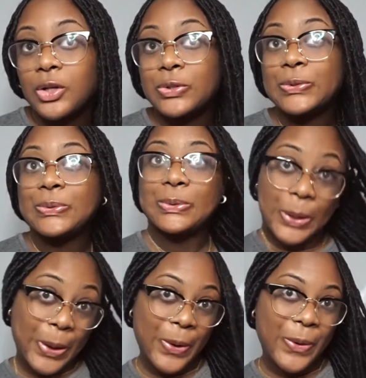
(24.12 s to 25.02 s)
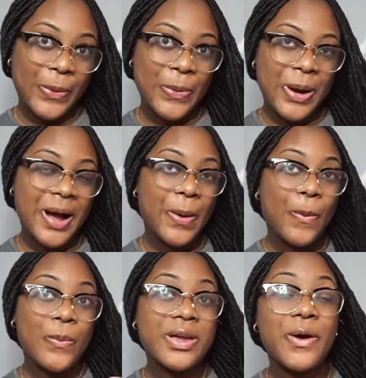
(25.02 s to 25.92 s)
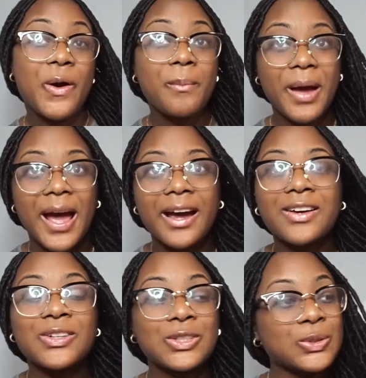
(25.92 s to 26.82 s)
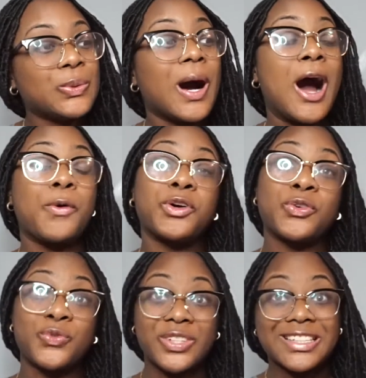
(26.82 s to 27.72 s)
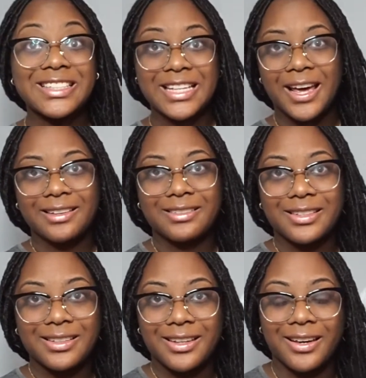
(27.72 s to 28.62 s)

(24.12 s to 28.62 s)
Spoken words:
So we are back to our resets.